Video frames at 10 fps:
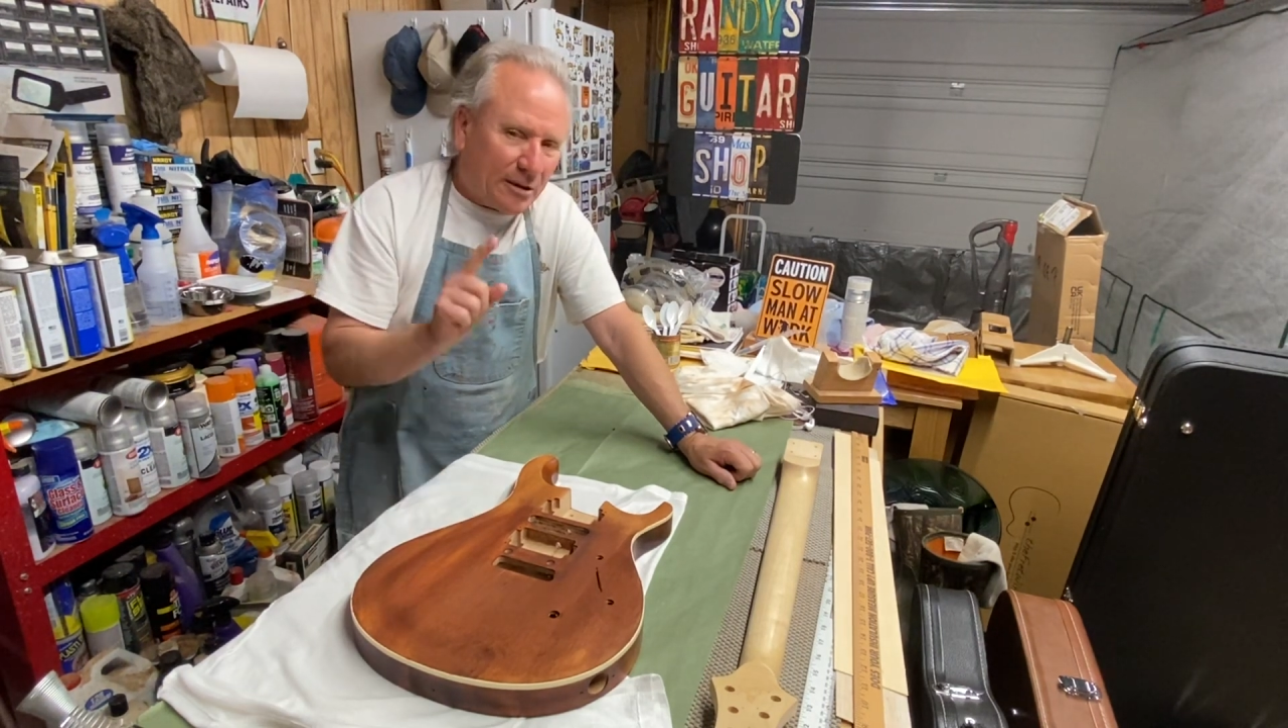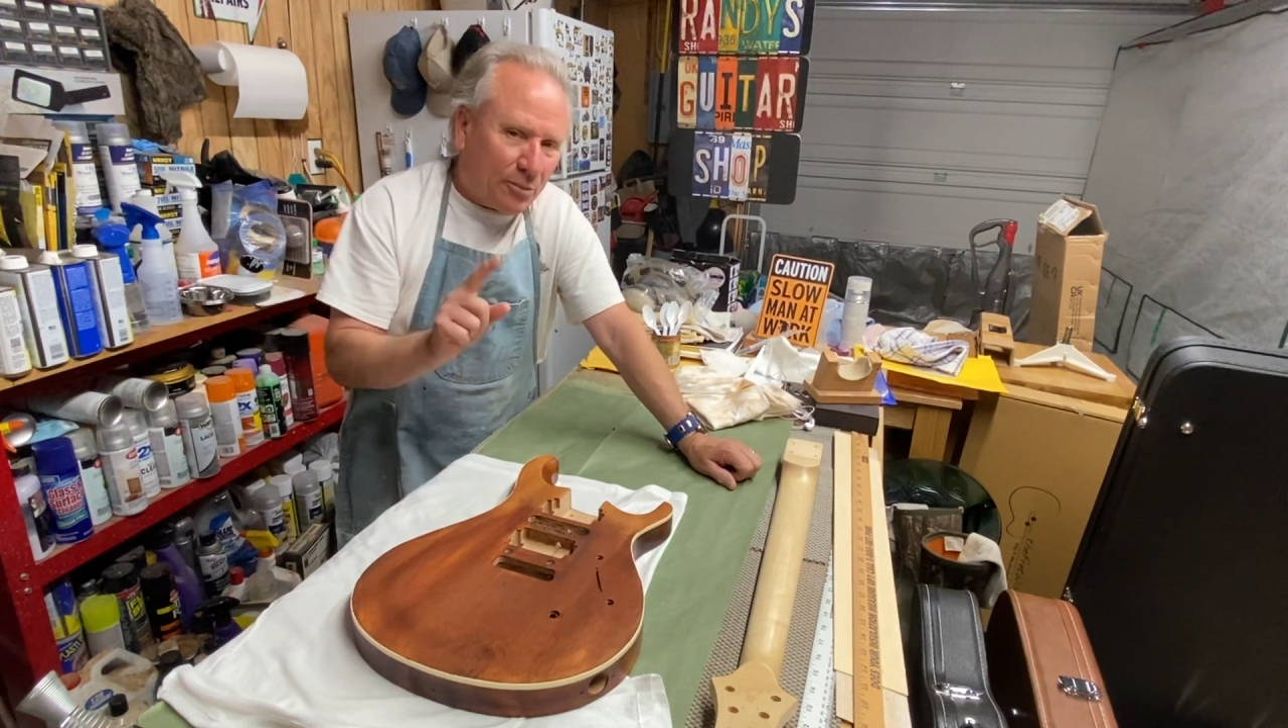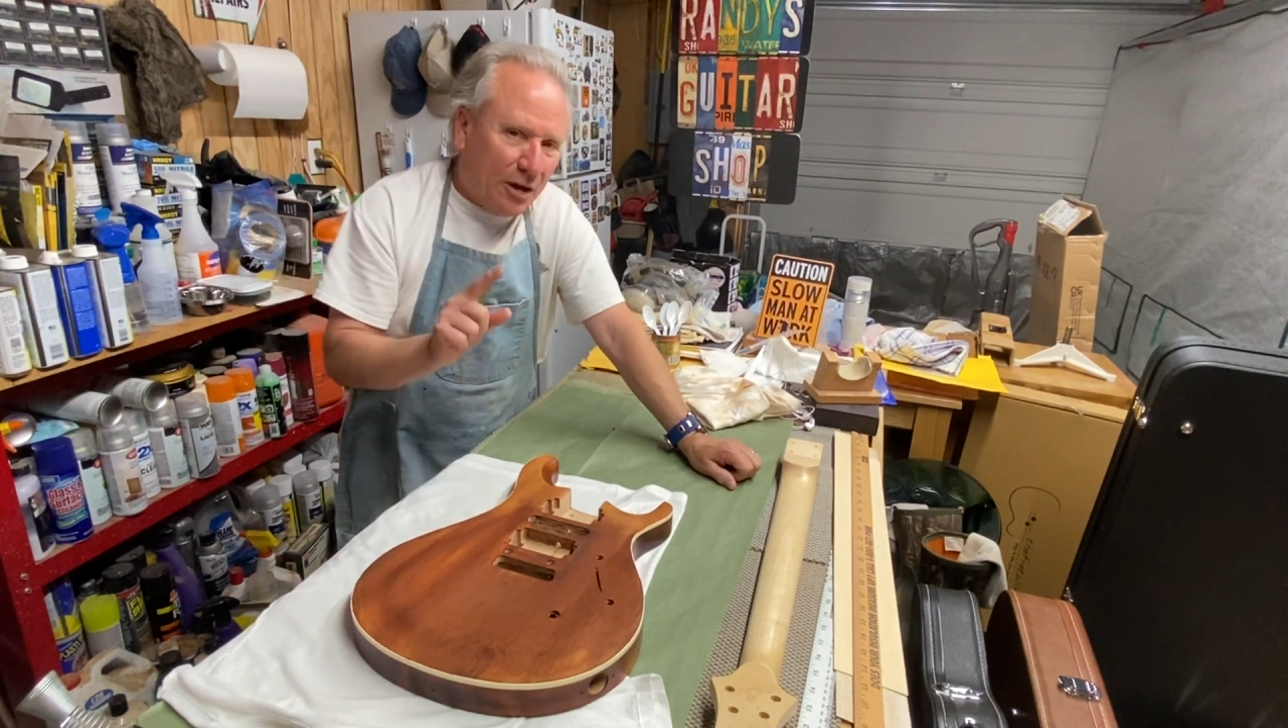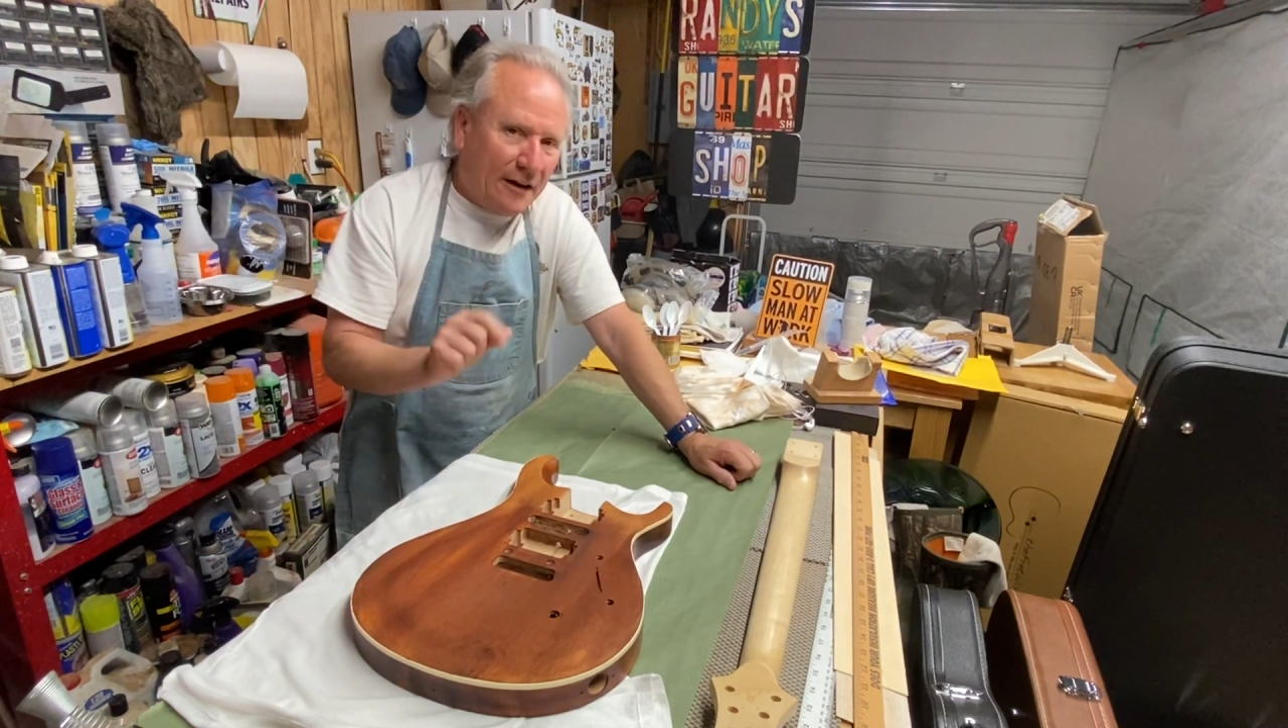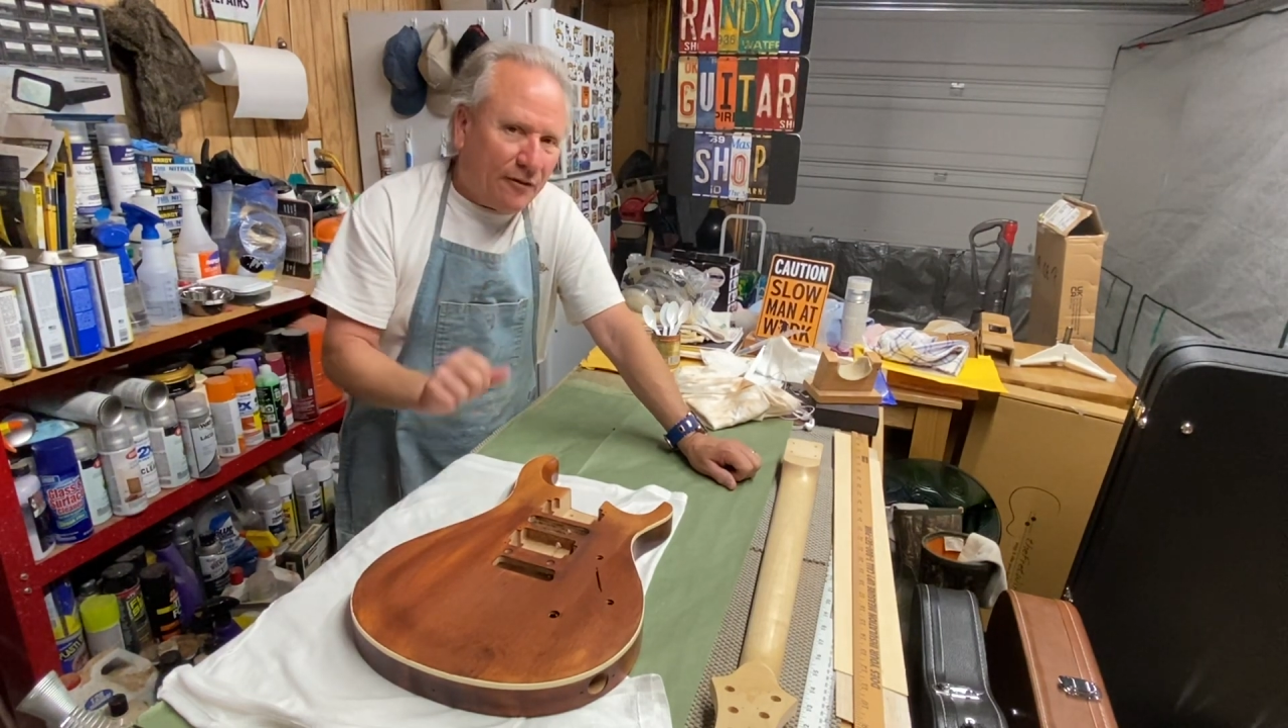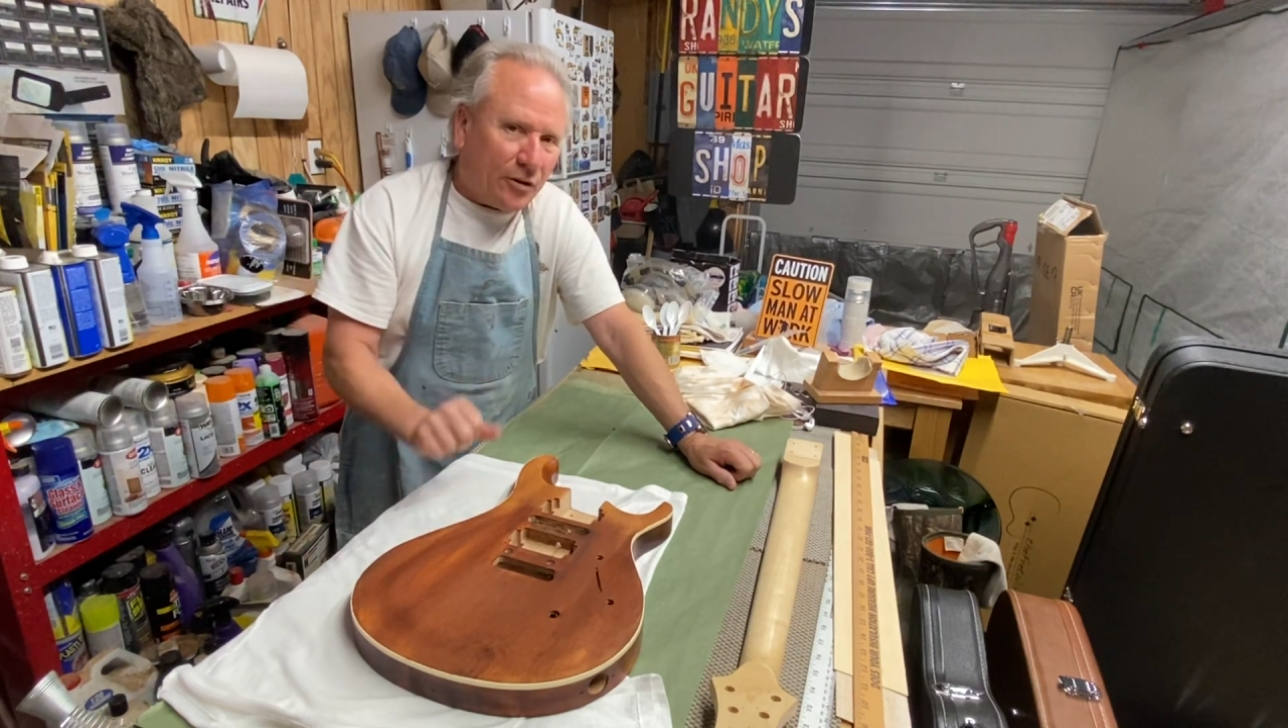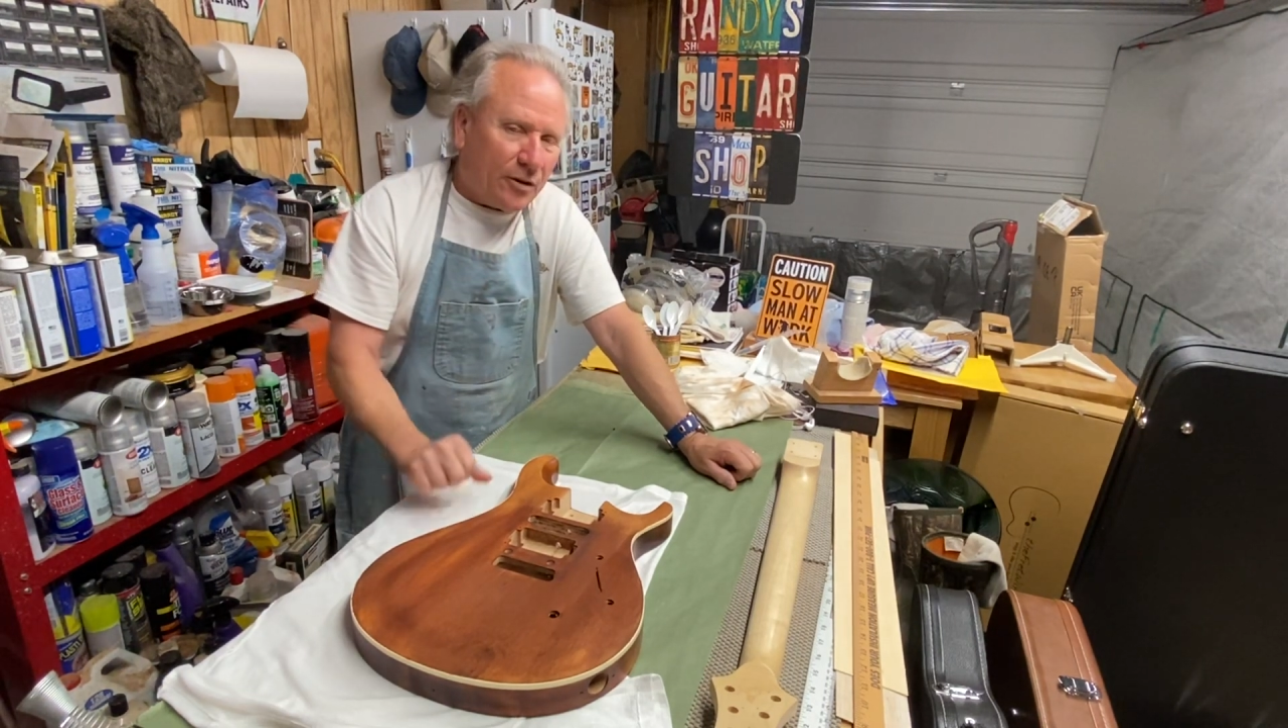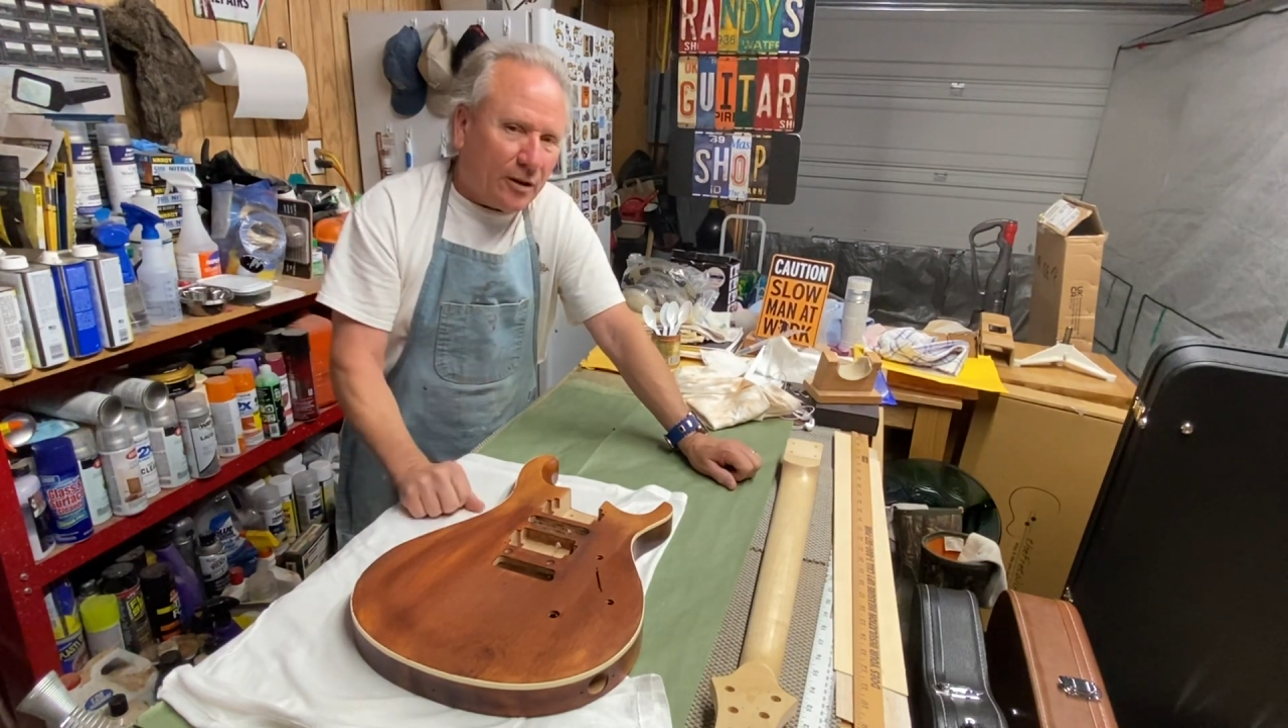pray for